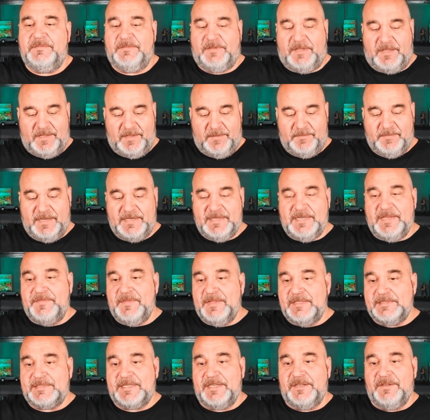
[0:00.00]

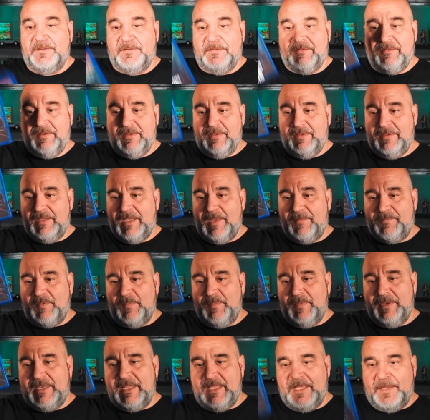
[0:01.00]
this here, Up
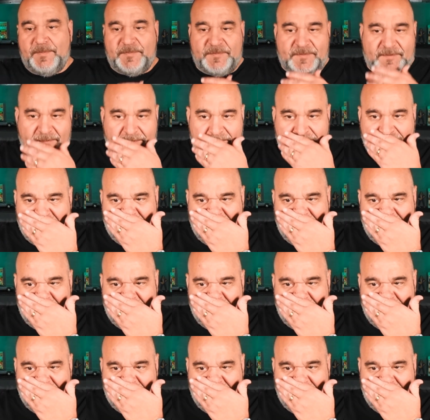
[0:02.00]
From the Depths.